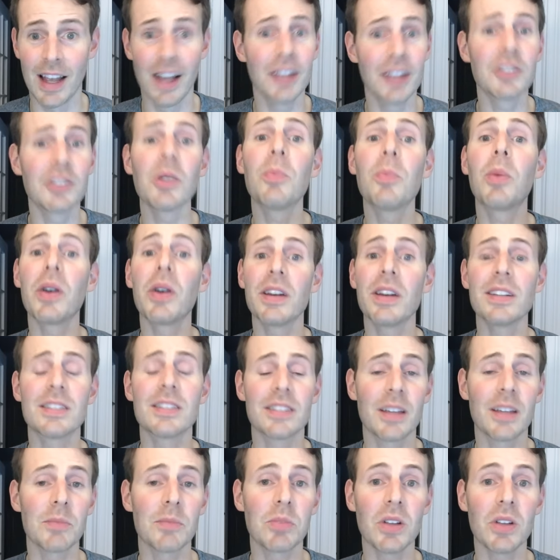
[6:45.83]
To put it
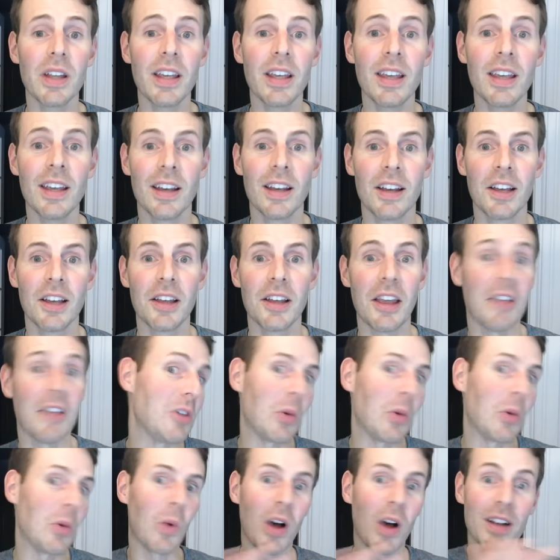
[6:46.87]
simply, if
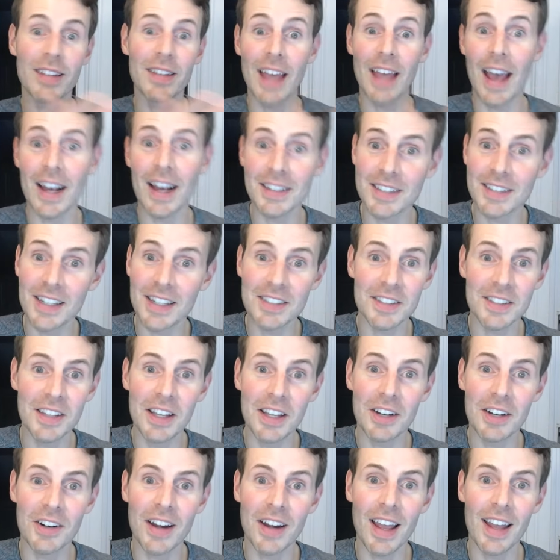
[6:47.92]
you want to access the
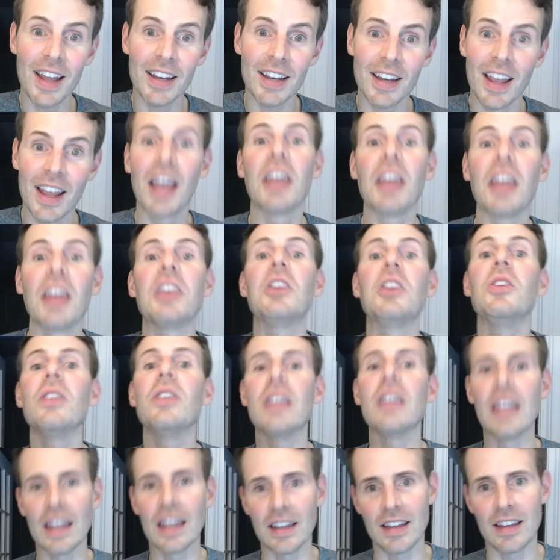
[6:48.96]
internet, you
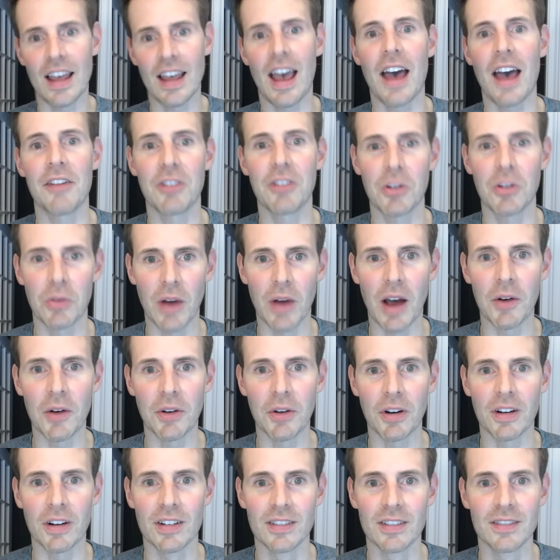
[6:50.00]
need to have a
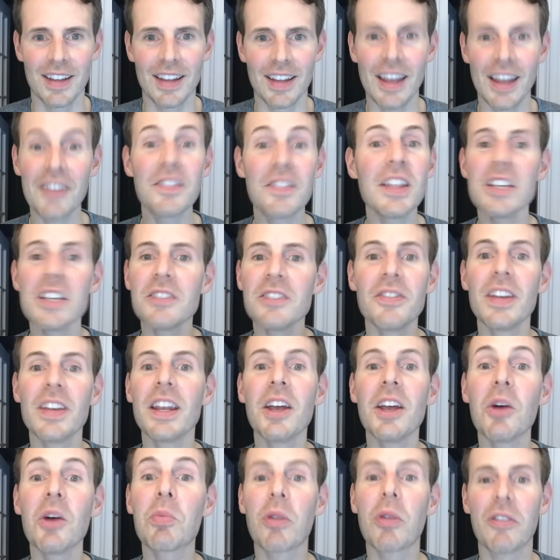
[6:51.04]
router. If this
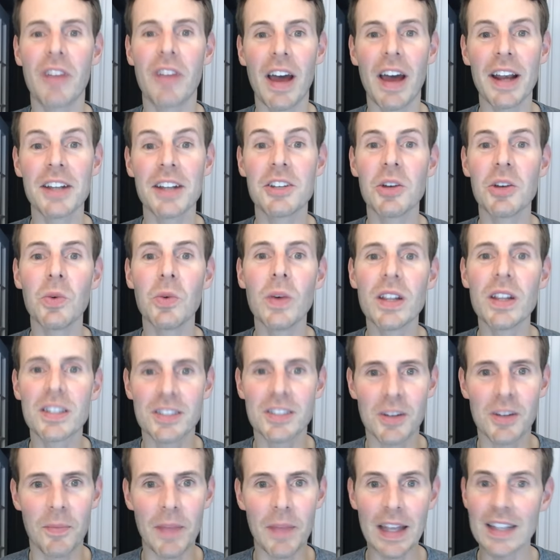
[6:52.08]
video provided you with
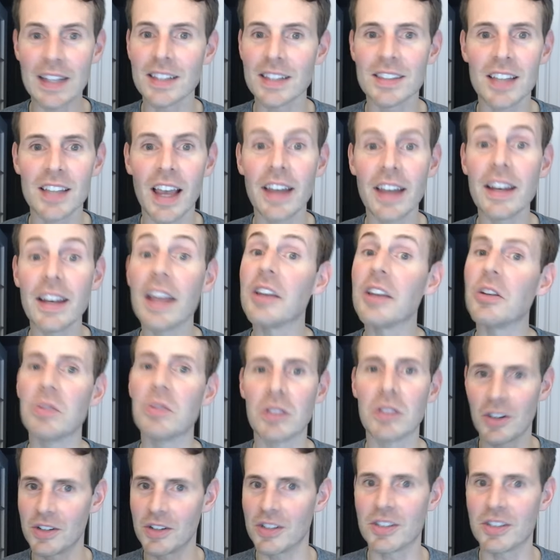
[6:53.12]
some insight and you
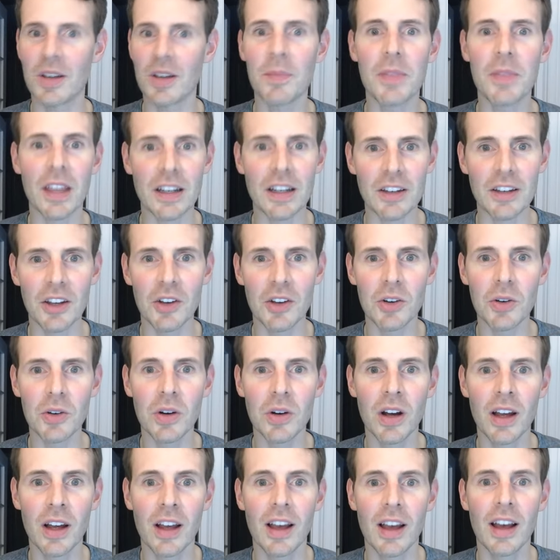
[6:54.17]
learned something new,
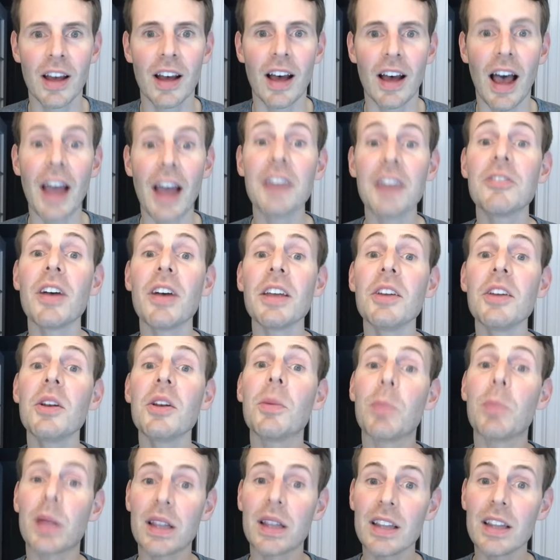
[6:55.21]
I invite you to
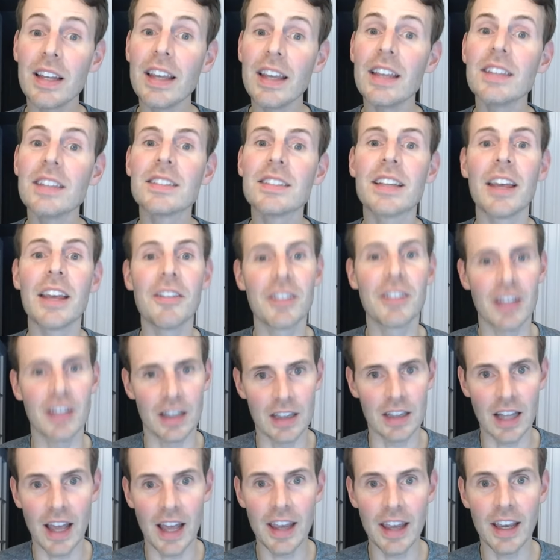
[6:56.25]
please give it a
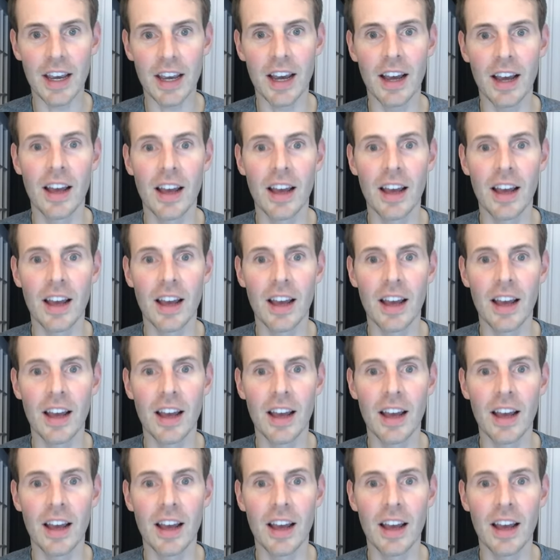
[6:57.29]
like.